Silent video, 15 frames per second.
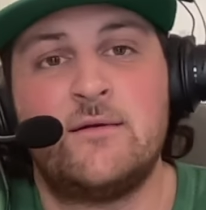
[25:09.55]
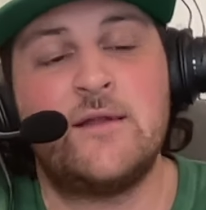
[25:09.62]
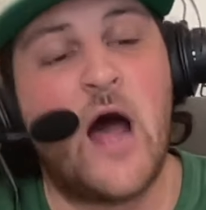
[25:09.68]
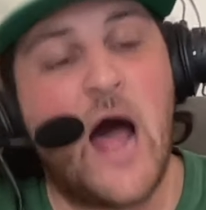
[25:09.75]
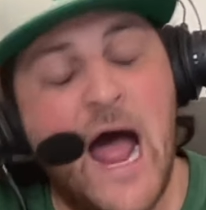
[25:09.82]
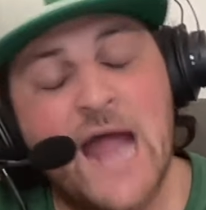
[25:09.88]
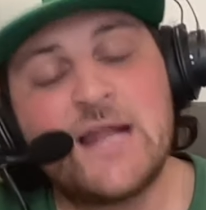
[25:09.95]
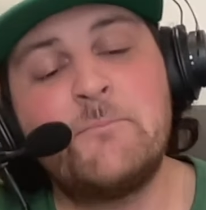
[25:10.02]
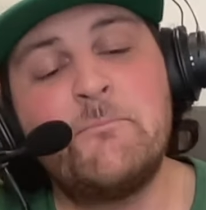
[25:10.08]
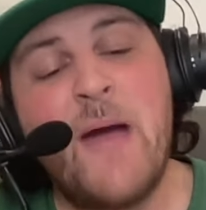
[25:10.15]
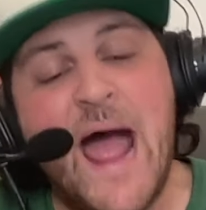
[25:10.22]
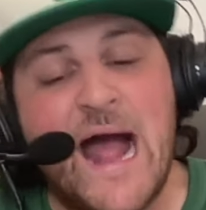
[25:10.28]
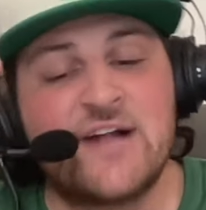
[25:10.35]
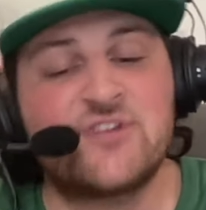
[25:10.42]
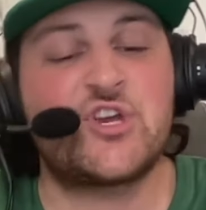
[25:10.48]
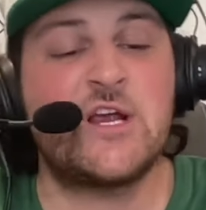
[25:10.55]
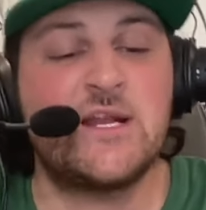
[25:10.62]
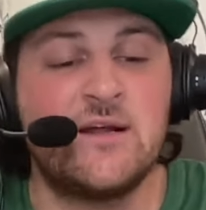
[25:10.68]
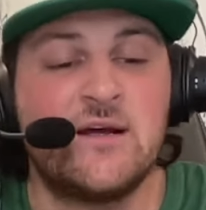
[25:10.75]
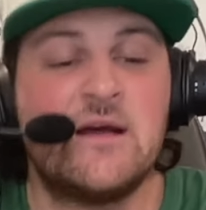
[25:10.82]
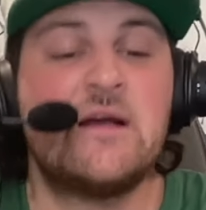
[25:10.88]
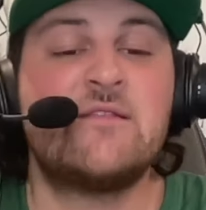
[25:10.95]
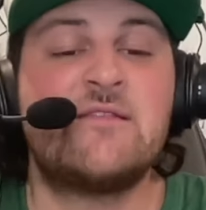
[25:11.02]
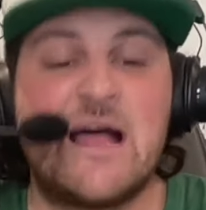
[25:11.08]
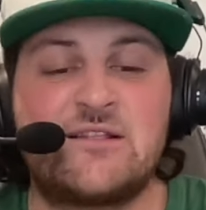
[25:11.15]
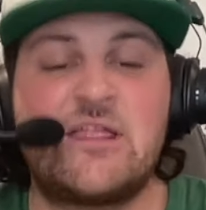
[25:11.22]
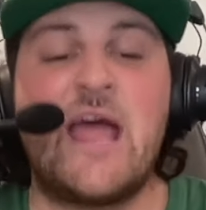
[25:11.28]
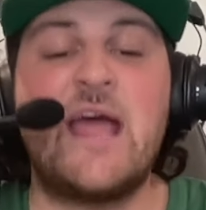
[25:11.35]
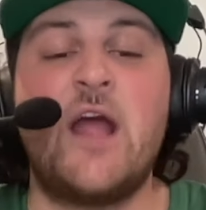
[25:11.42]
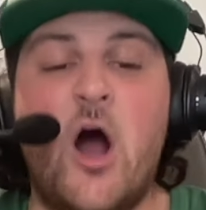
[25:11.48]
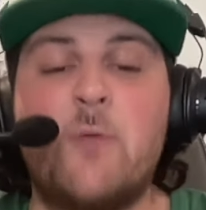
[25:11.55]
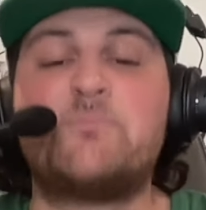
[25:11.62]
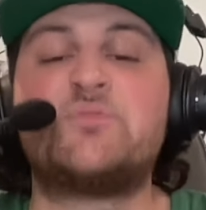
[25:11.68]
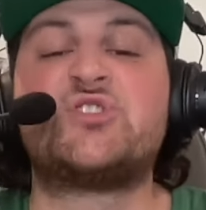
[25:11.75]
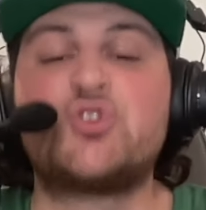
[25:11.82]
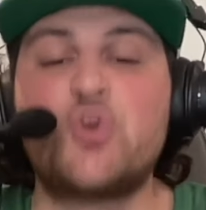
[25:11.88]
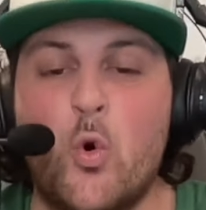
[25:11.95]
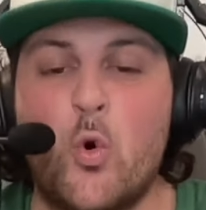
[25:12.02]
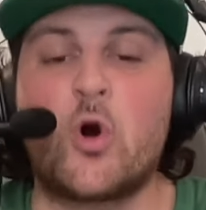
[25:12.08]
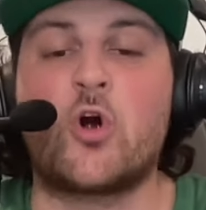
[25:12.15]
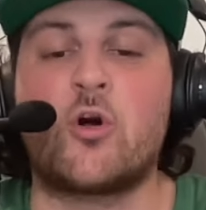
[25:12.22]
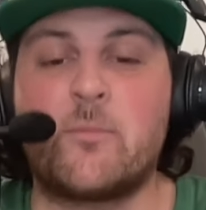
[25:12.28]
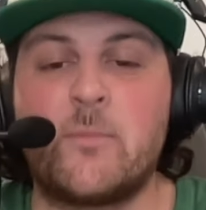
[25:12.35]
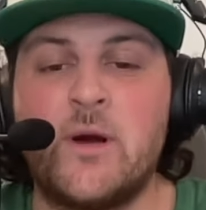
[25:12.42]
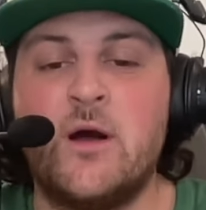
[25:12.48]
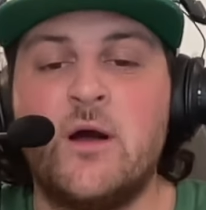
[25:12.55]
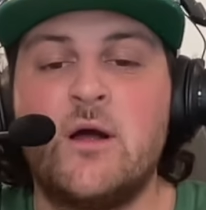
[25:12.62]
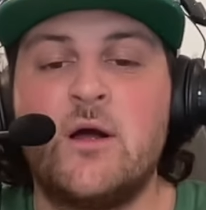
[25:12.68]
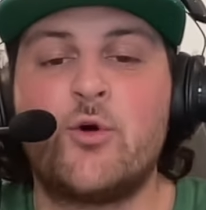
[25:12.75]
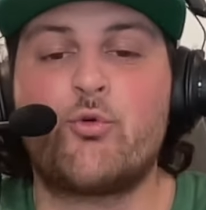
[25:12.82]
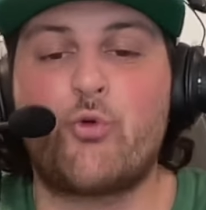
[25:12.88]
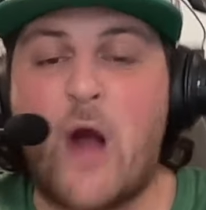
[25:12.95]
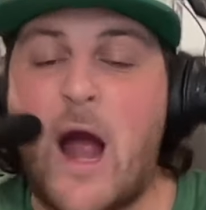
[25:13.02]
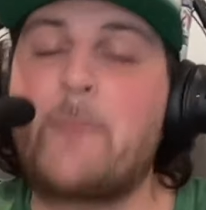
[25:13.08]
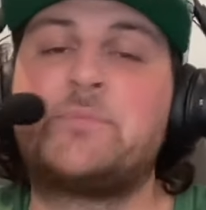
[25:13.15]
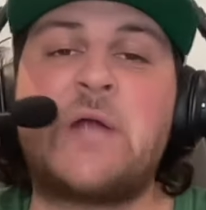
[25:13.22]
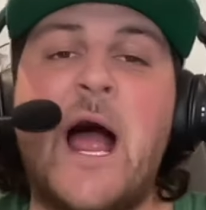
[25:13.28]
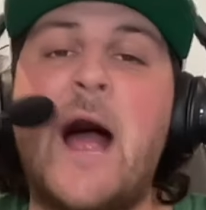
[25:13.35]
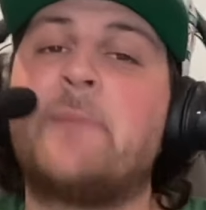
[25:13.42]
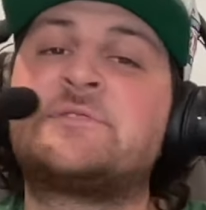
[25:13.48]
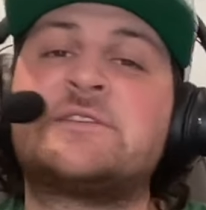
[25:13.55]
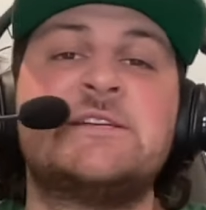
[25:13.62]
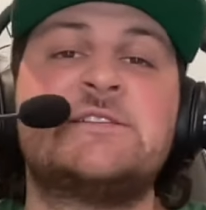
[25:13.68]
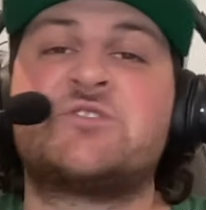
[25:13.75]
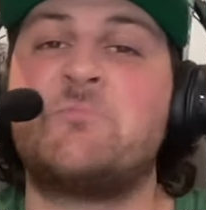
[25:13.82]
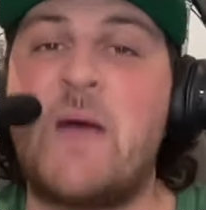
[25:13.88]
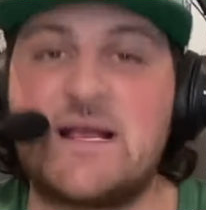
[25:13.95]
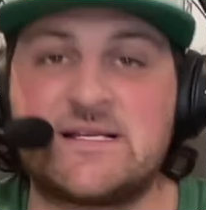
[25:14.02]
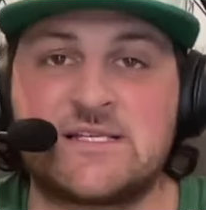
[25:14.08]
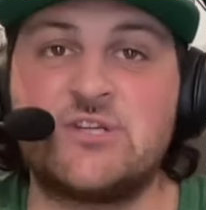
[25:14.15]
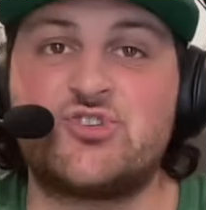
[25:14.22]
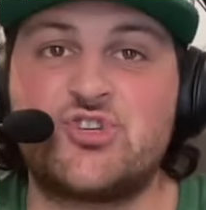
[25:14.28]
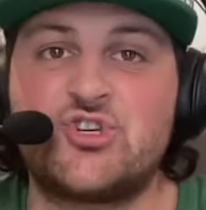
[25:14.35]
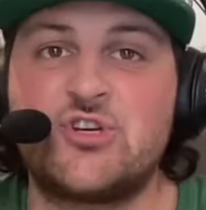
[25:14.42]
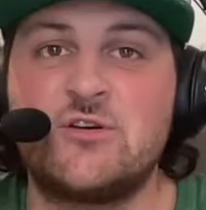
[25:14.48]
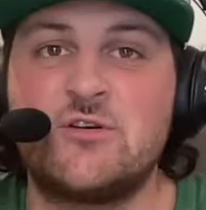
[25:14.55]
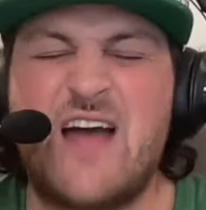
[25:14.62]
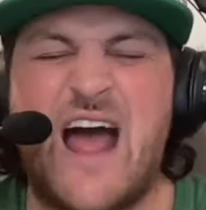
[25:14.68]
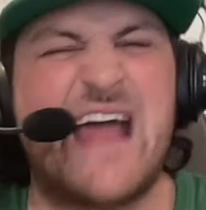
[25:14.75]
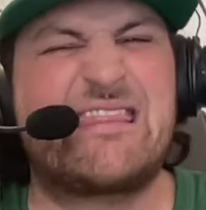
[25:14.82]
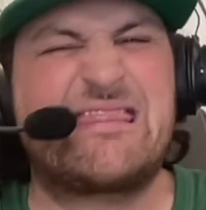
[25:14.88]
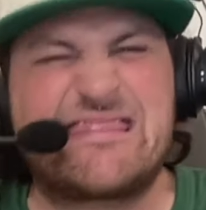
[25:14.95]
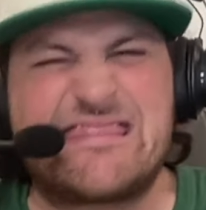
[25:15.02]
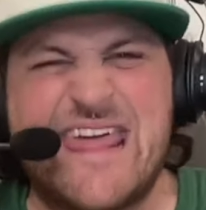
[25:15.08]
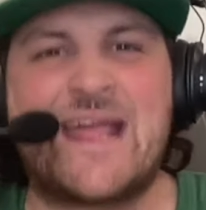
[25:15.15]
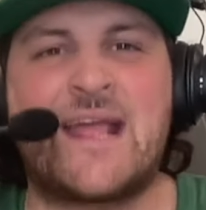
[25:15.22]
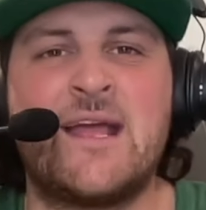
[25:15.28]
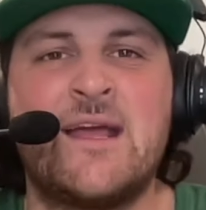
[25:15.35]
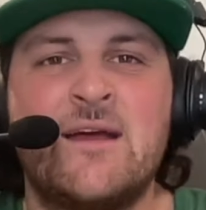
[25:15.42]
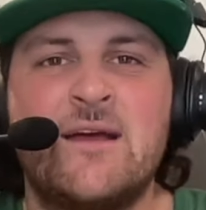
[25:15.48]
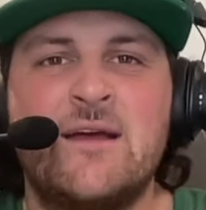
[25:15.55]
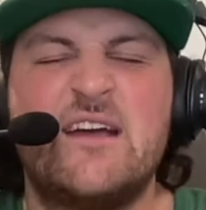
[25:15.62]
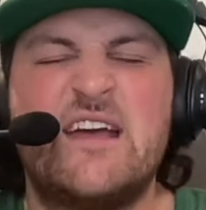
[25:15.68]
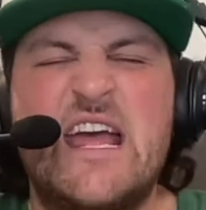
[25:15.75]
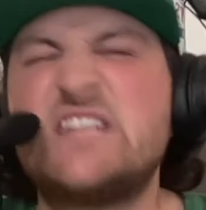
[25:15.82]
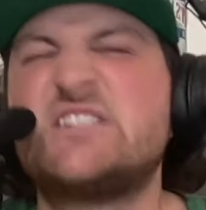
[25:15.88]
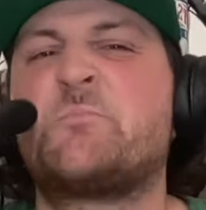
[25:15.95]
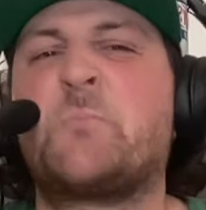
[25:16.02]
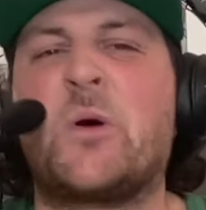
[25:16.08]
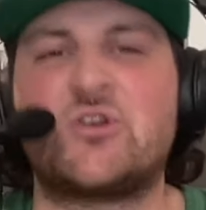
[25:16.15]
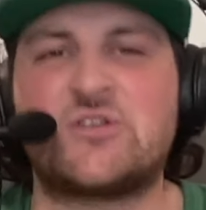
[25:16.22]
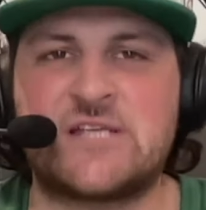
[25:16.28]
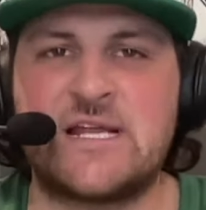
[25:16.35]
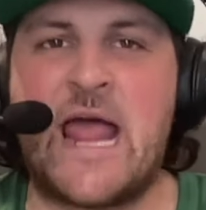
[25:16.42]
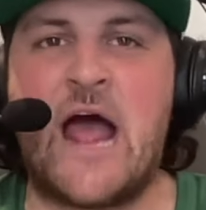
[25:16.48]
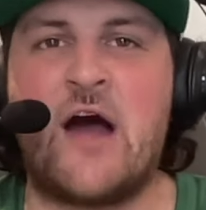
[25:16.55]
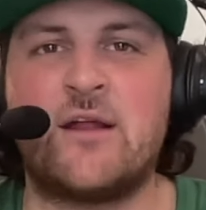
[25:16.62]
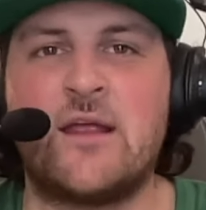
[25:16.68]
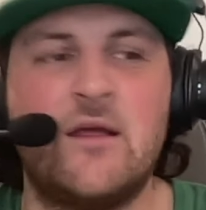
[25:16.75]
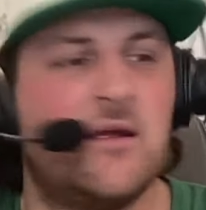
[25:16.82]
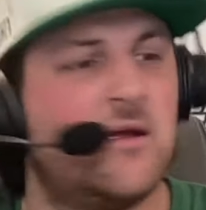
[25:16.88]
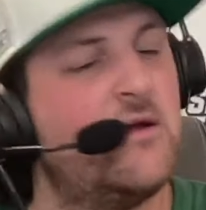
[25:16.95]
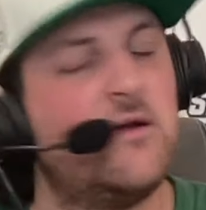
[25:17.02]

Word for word: Now, I'd imagine that they absorb Rob Thompson's message. I think his personality.